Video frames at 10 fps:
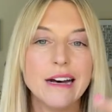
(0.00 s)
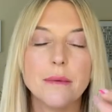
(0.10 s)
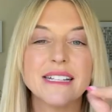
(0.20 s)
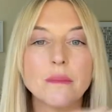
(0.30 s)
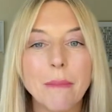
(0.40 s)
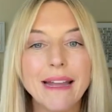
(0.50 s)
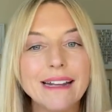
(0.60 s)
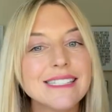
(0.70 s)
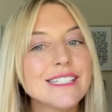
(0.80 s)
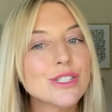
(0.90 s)
Because
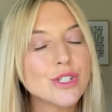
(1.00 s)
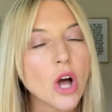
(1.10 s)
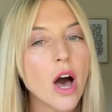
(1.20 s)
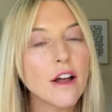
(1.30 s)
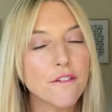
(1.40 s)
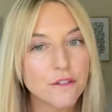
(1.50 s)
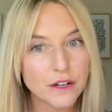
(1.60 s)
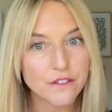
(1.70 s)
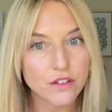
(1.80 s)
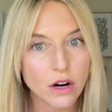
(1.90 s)
maintenance is not a
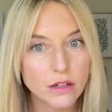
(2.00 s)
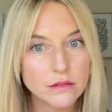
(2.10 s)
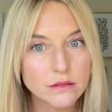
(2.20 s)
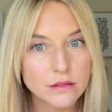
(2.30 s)
free-for-all.